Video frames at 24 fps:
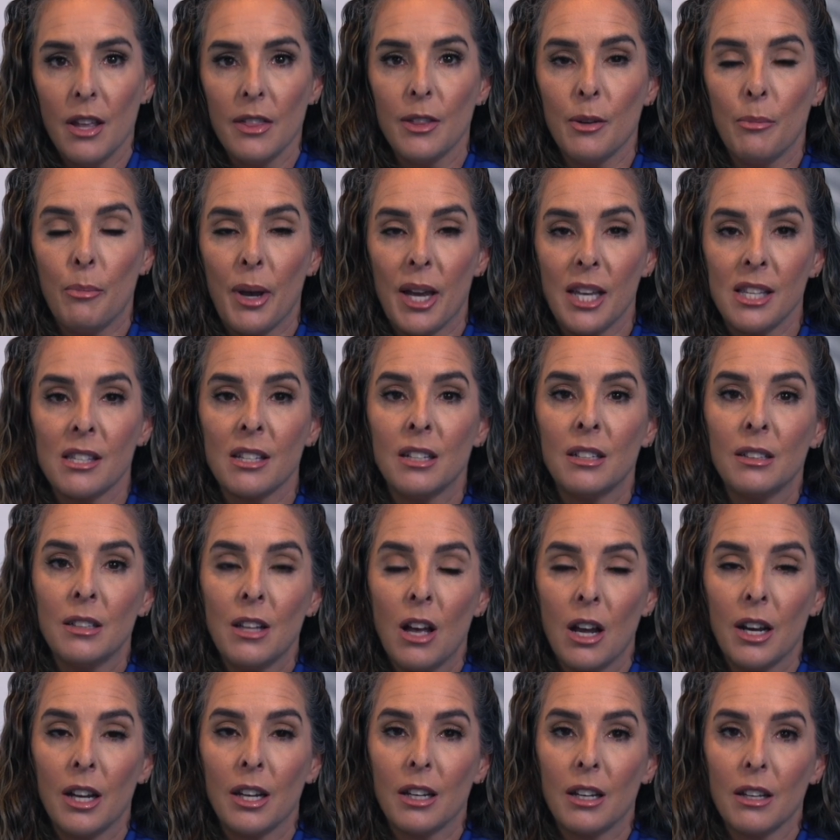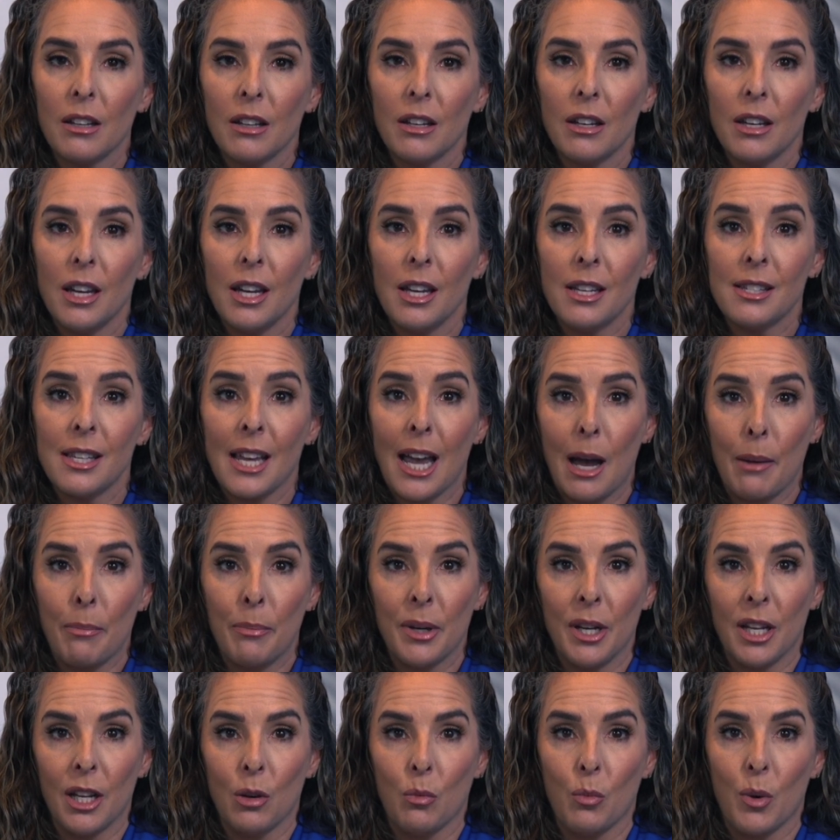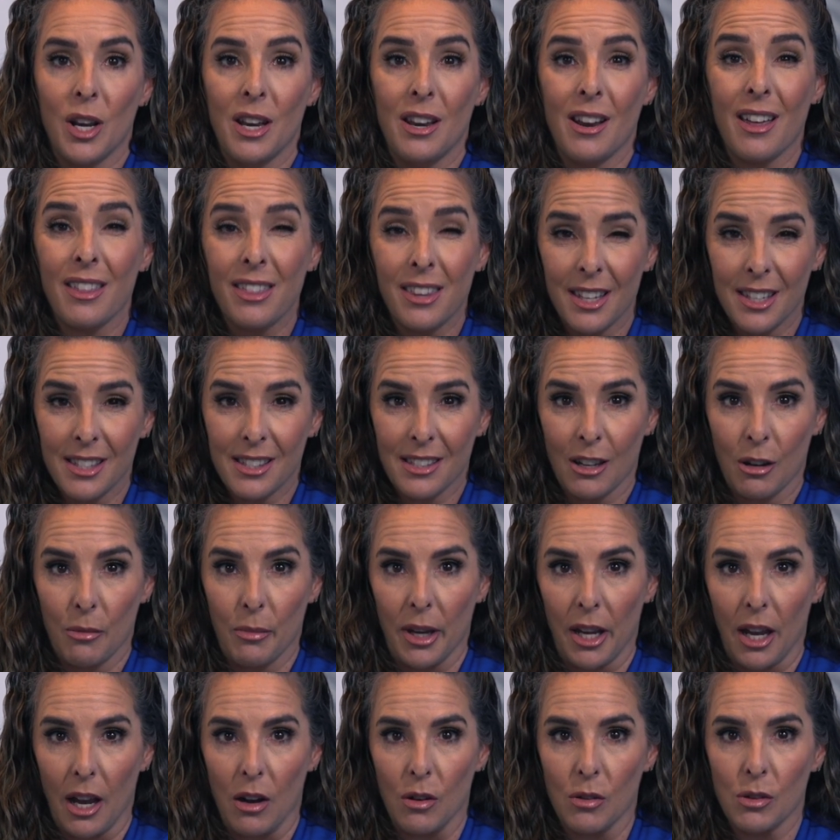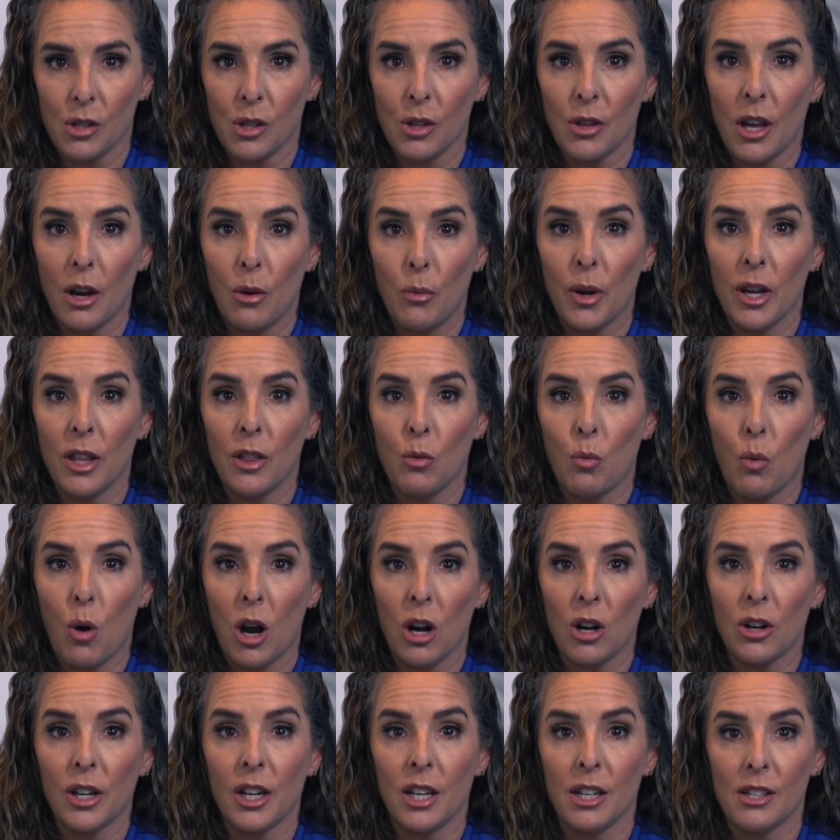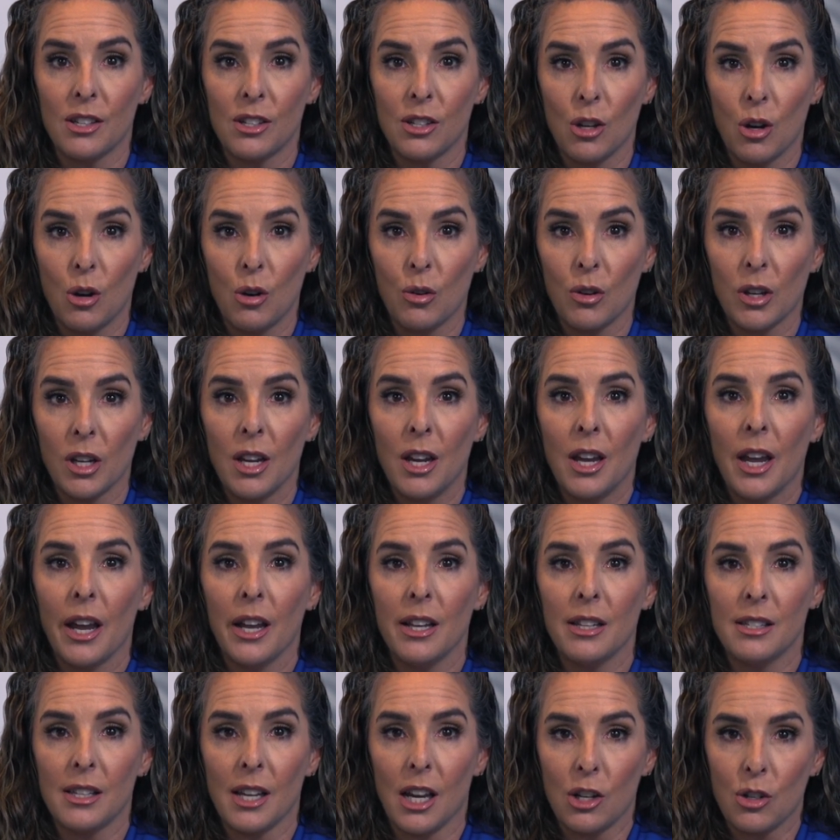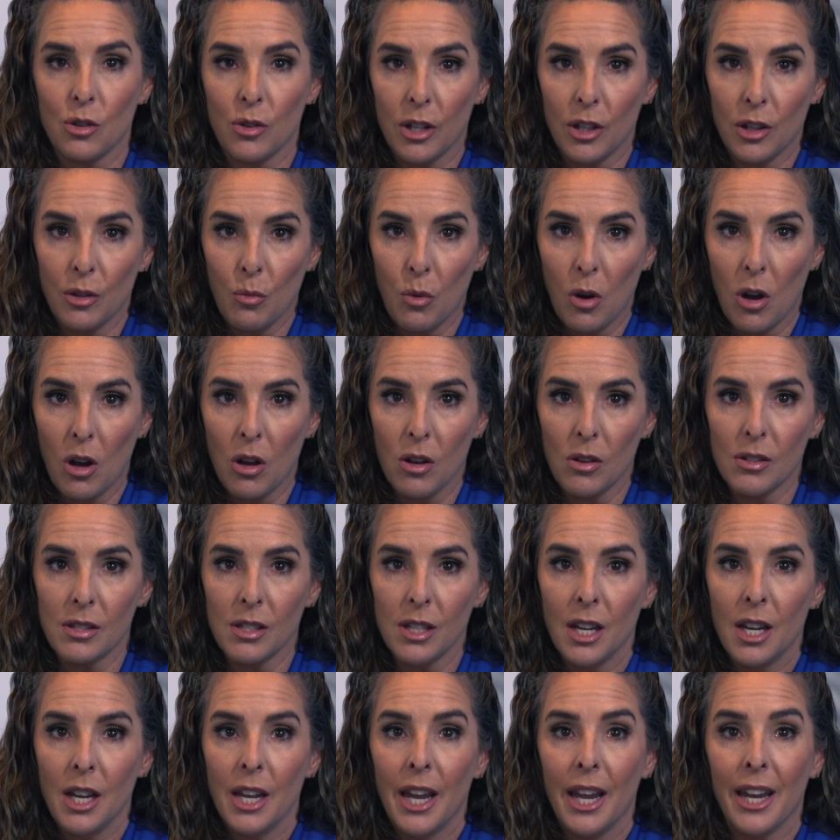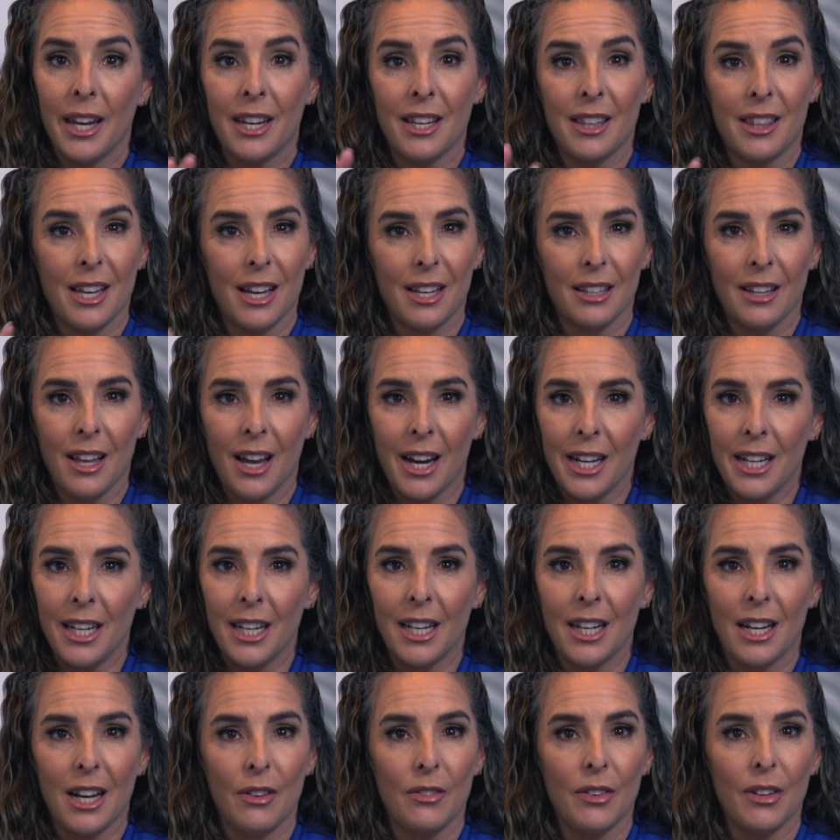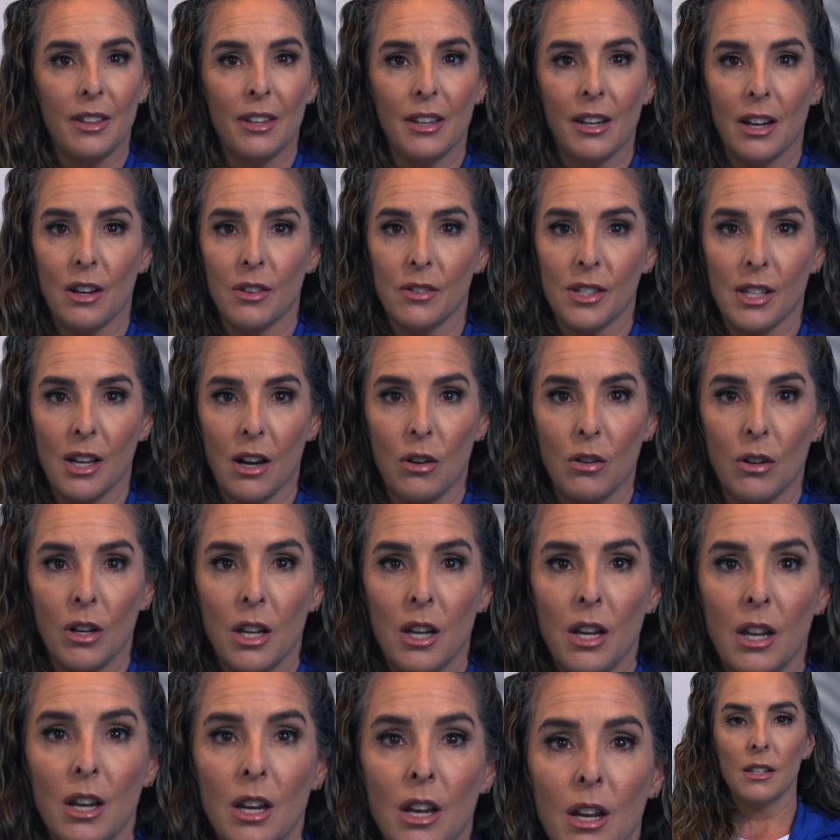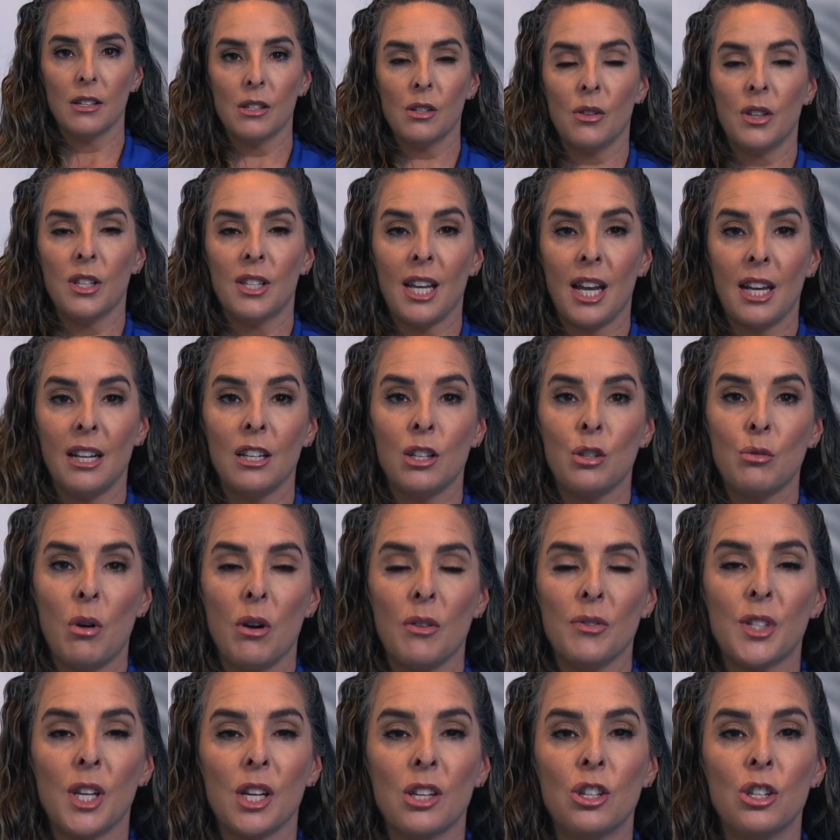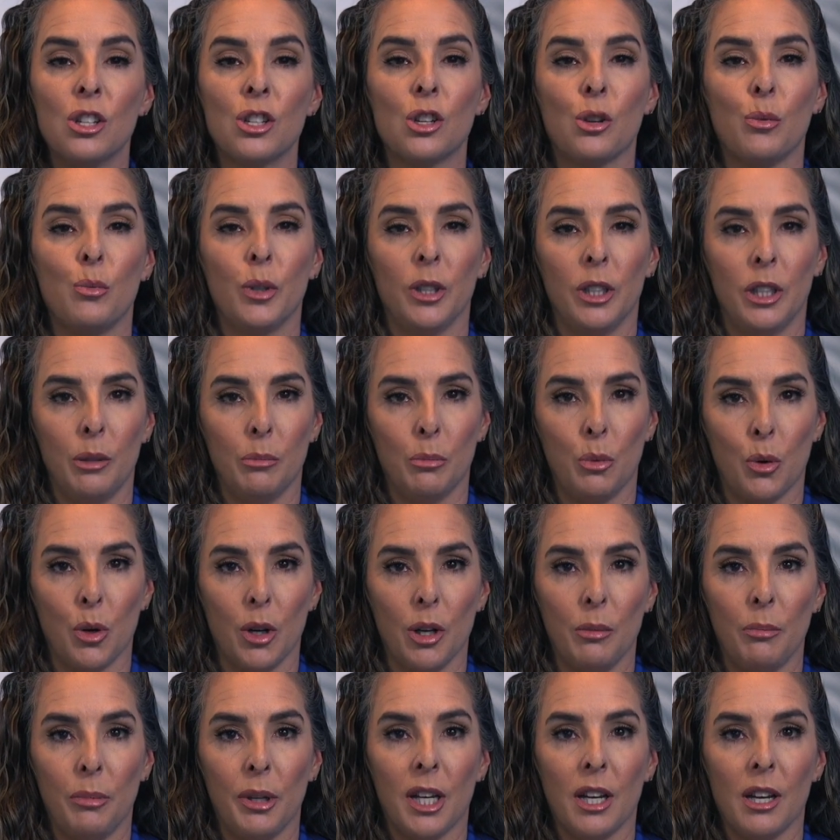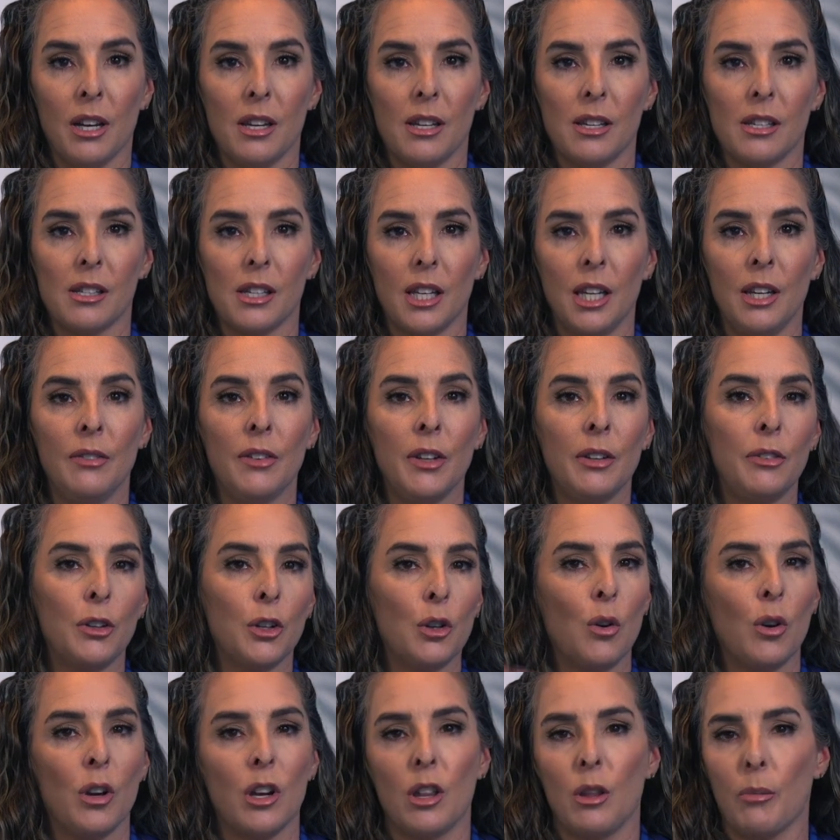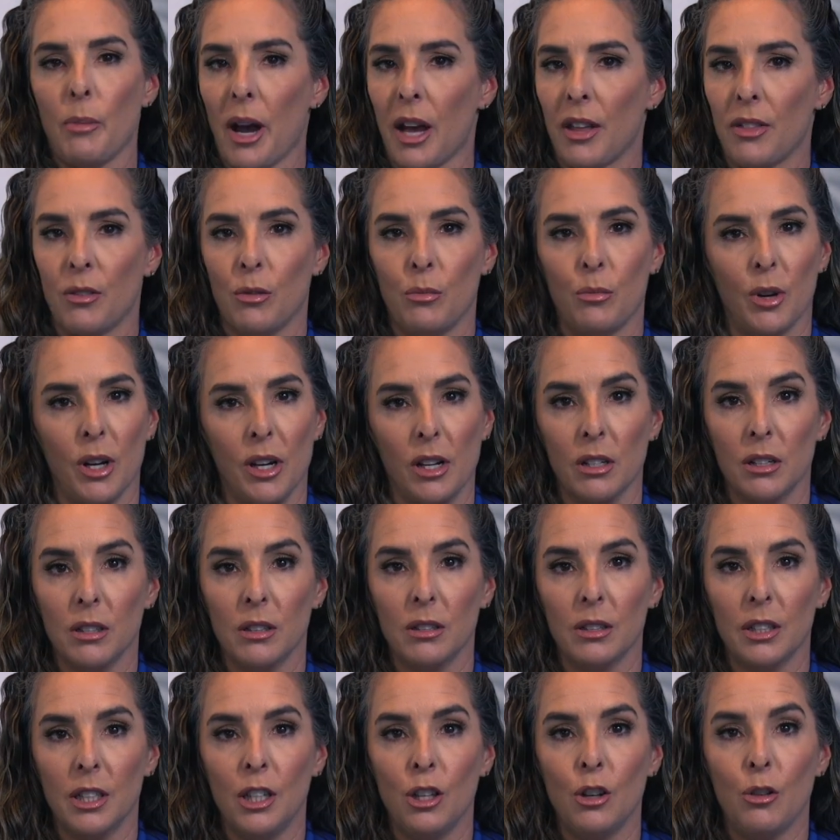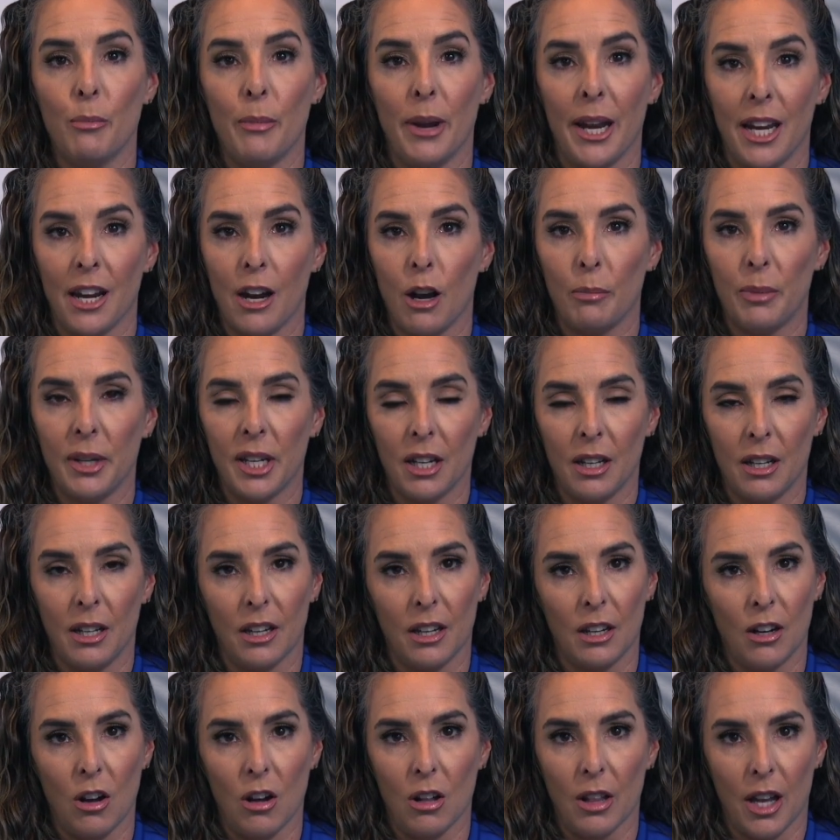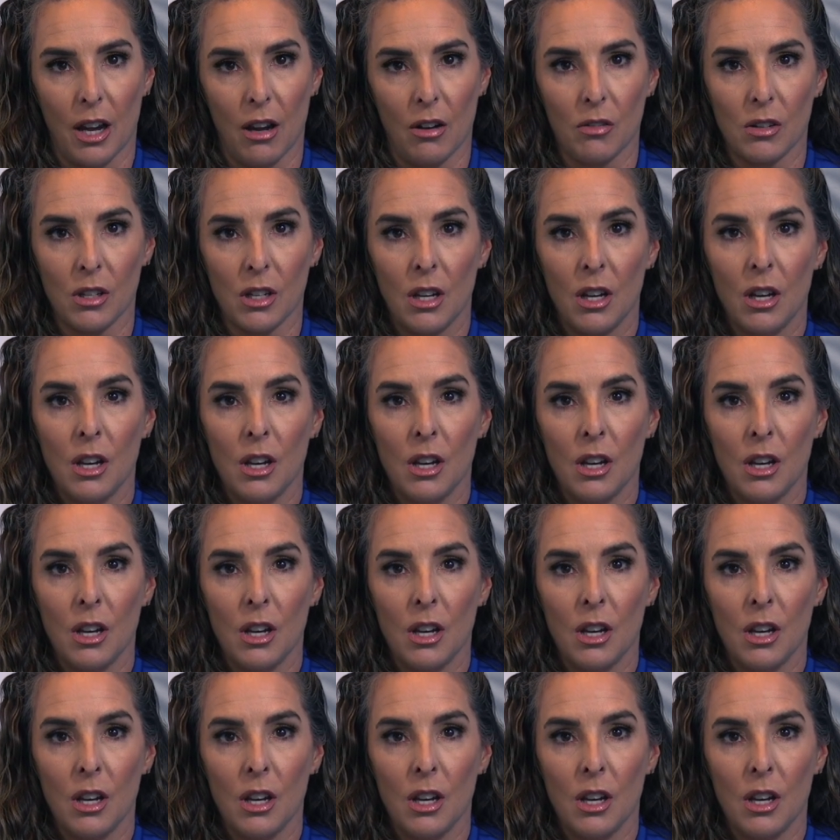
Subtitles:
The best colonic is happening when nothing's coming out, so that way the water can soak and saturate the walls and get that lining and everything else out. So the 10 to 12 sessions are really important because even if you're going to the bathroom regularly, you may not be getting it all out.